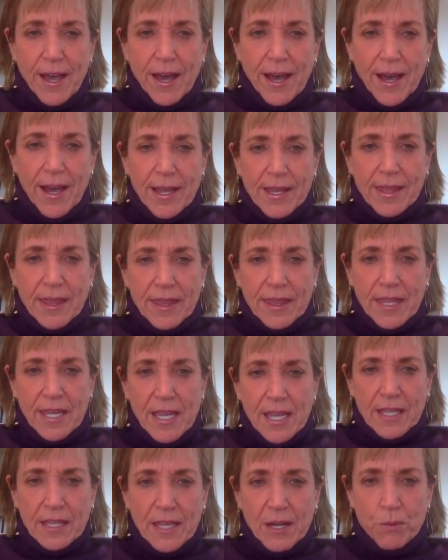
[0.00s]
I
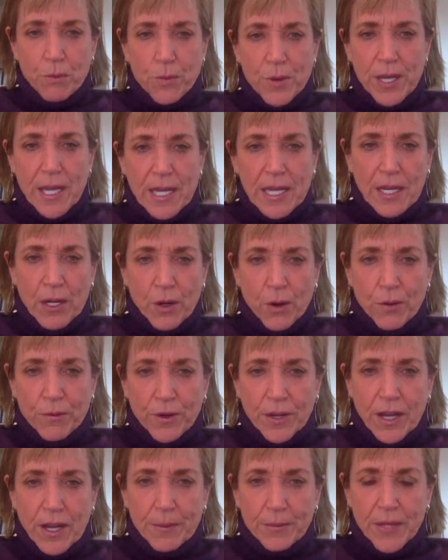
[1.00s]
think that we can
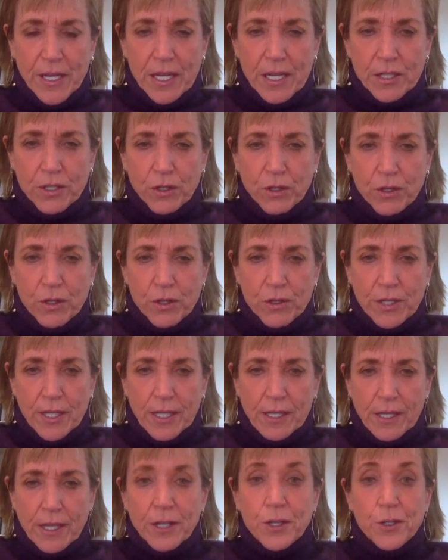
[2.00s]
overcome the issue
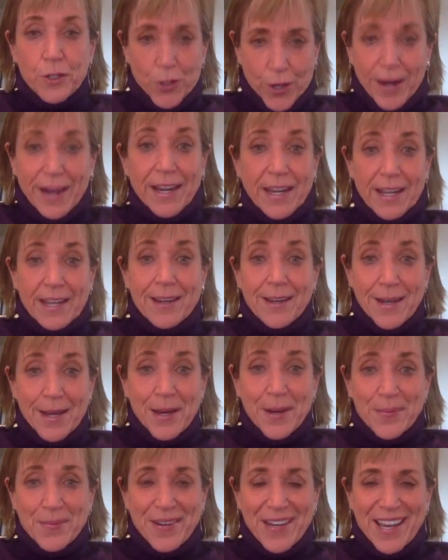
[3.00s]
using clicker training,
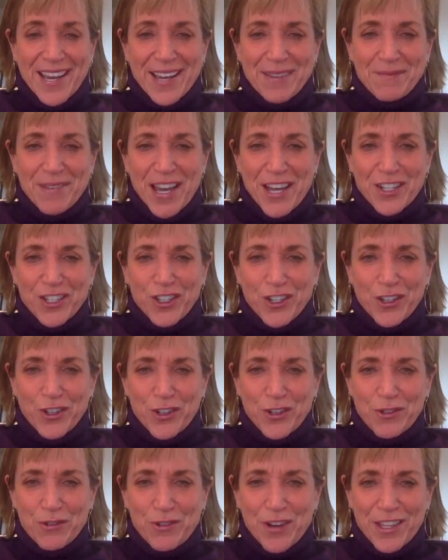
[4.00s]
but I'm not
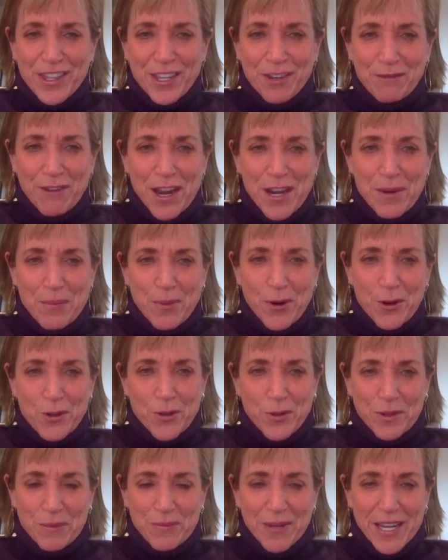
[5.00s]
sure what the right
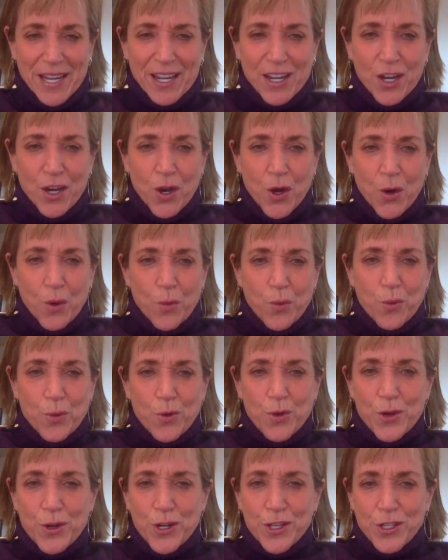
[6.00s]
approach would be.
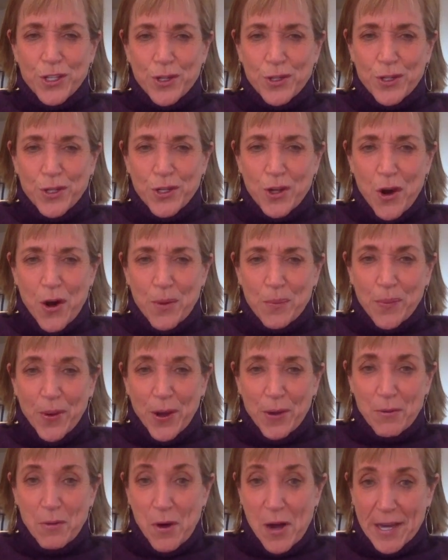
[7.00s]
Would you start
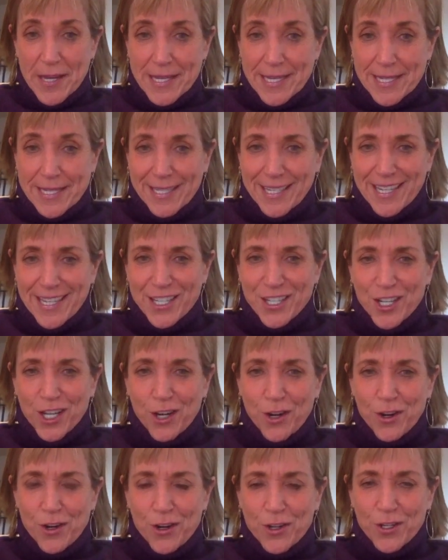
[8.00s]
by 1,
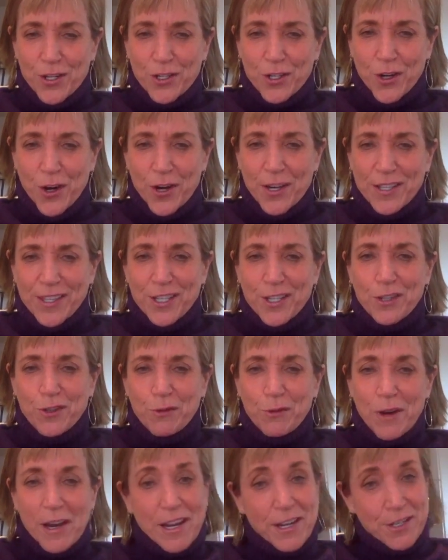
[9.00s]
teaching her to target the
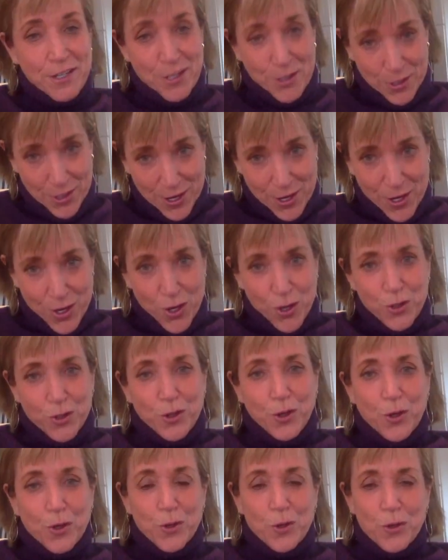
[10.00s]
syringe,
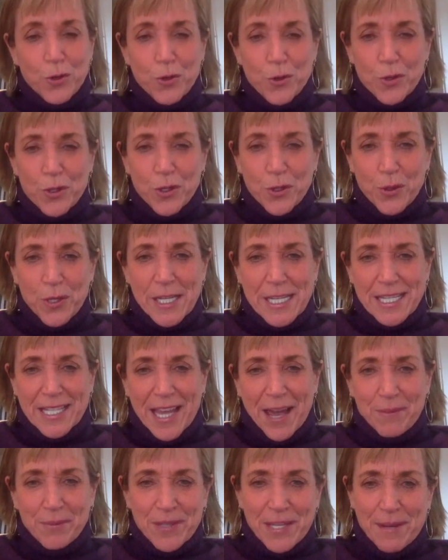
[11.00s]
2, to
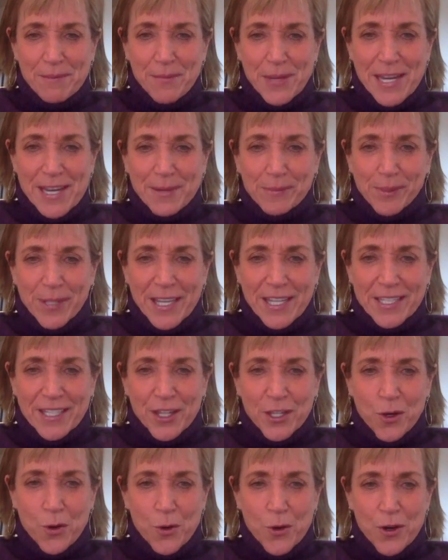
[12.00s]
accept it being placed in
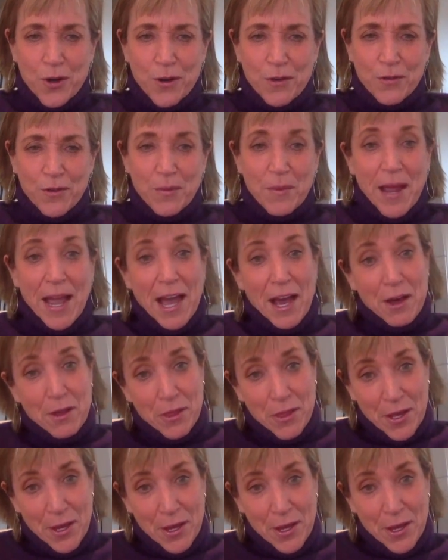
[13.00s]
the corner of her mouth